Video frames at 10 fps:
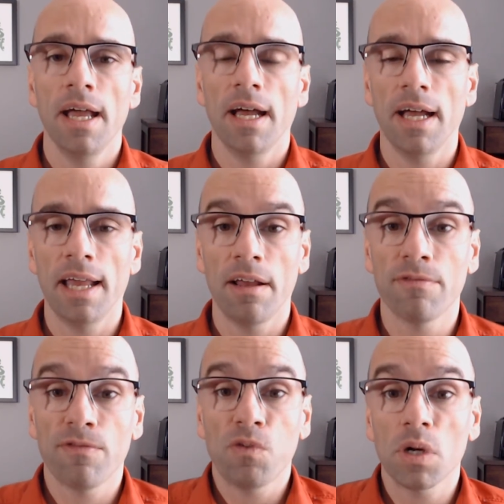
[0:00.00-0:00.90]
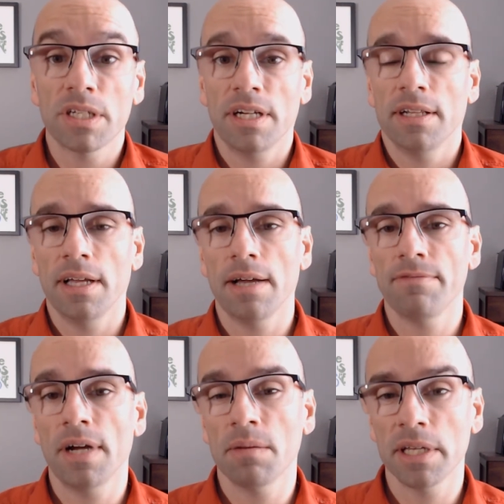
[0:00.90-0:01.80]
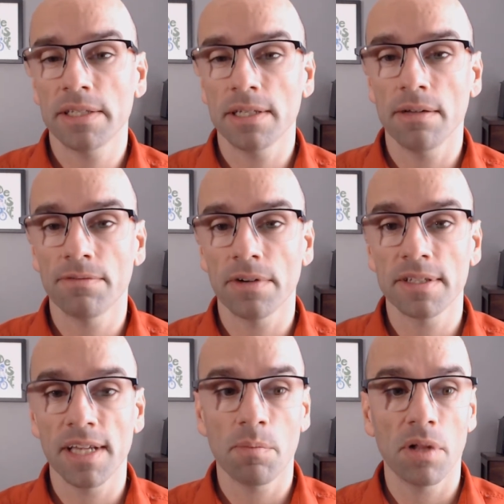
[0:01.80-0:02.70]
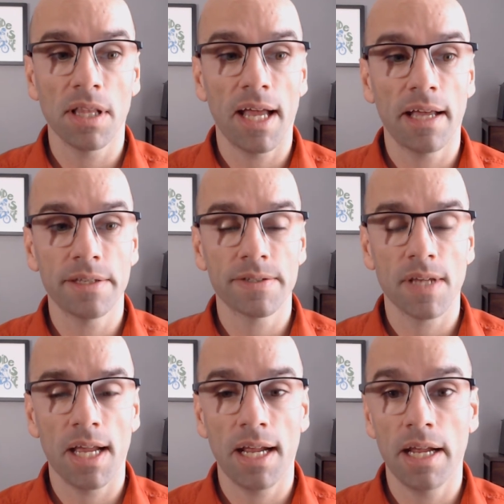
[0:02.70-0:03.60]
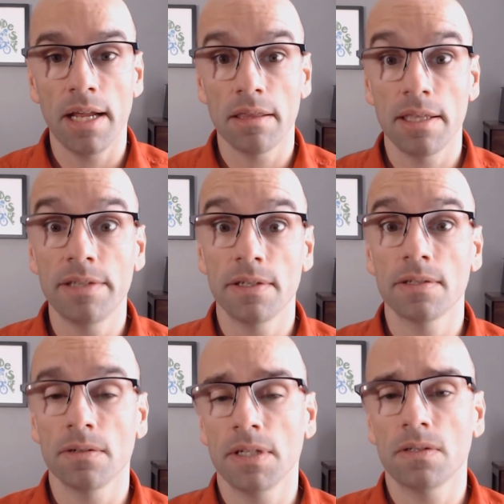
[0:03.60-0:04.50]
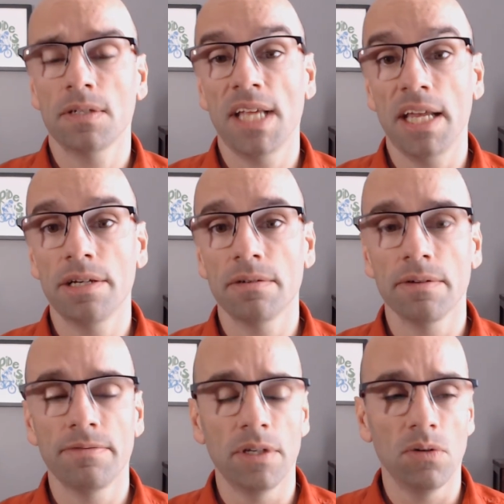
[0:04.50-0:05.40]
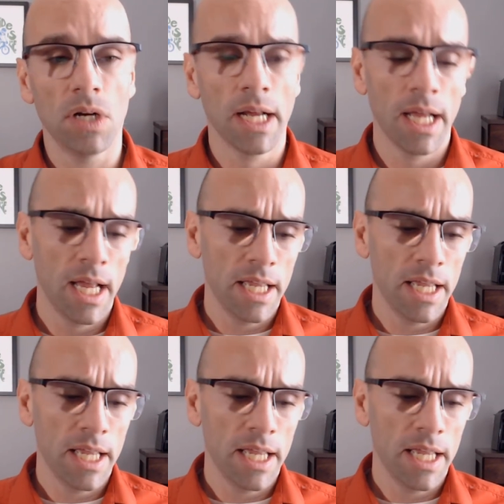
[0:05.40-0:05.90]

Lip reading: And unfortunately, I find myself, for example, as a thesis or dissertation reviewer,